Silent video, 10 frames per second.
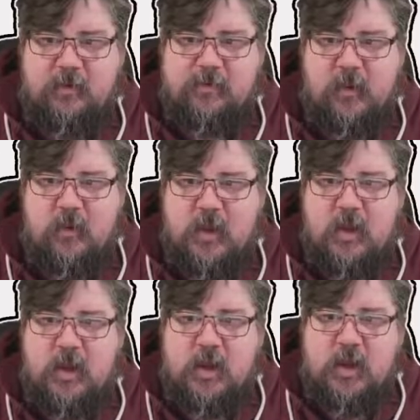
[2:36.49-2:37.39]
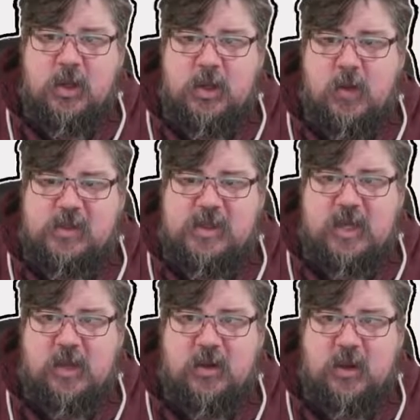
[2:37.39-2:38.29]
So go and
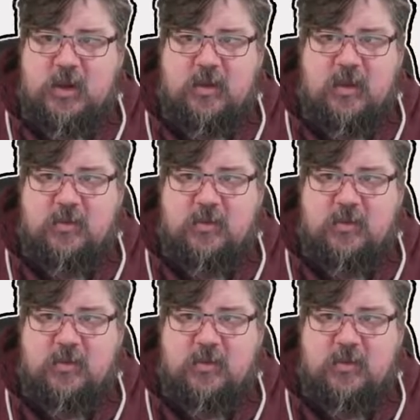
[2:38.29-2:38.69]
take a look at it.